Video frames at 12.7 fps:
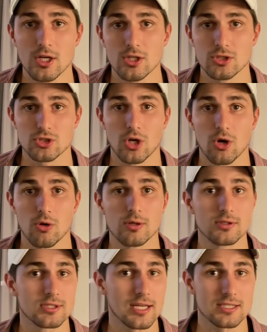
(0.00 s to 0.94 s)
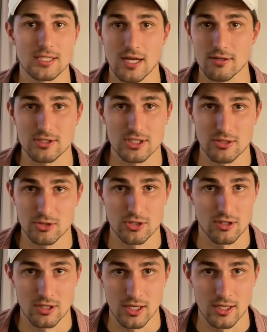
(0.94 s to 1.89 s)
So test it out, see what you
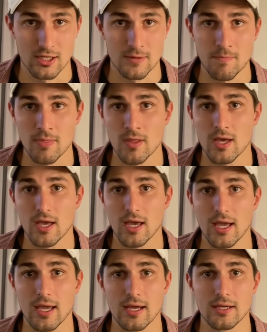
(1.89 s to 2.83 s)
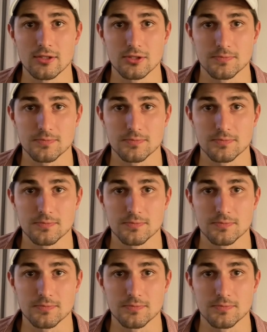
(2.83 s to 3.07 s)
think. And